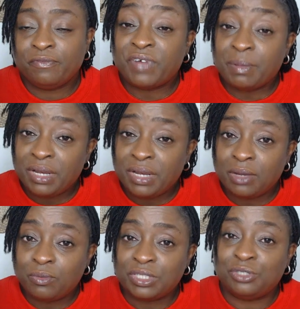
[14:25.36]

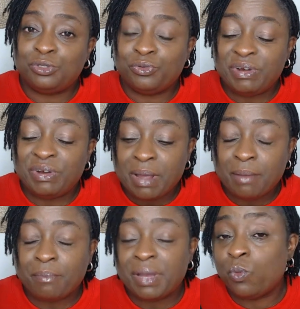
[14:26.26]
familiar with to
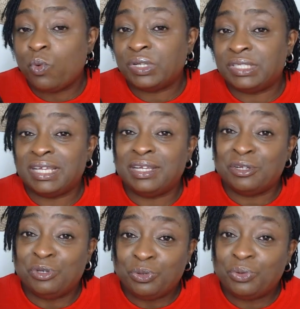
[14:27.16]
remember words in
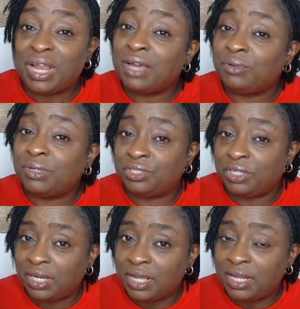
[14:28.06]
the new language
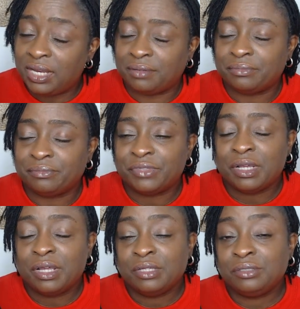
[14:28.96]
you're learning.
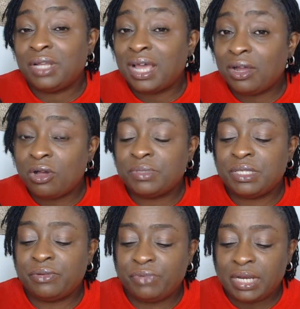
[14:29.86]
So that
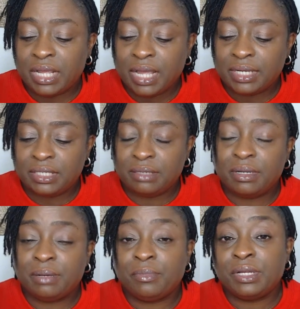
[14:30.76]
comes in really handy in
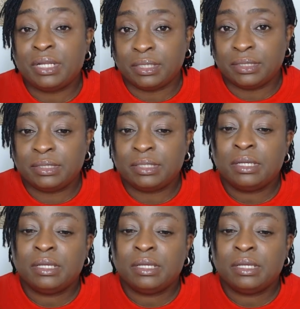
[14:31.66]
mnemonics.